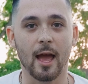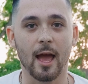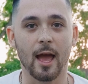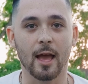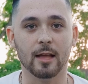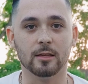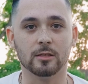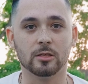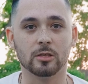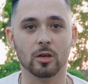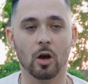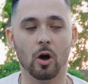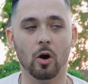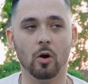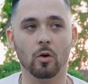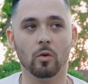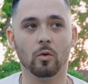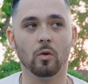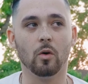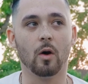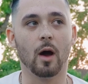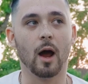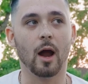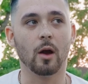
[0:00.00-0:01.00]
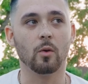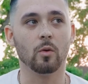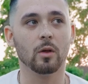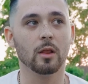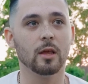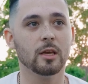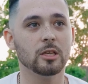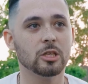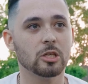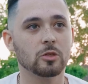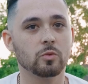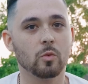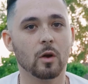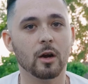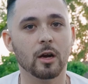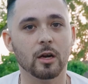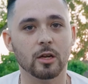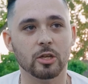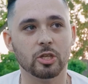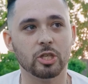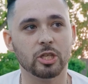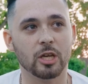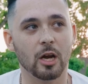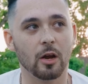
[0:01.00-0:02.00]
And so I really just wanted
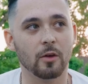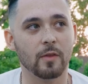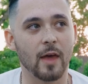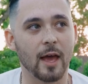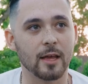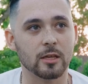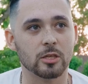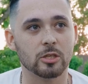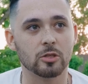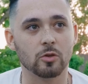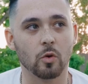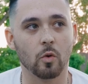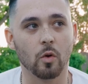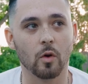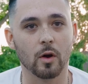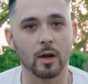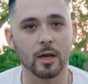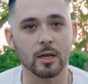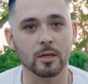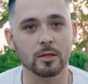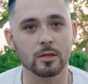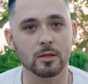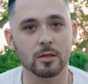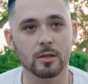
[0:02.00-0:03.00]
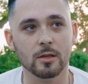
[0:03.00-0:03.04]
to share that story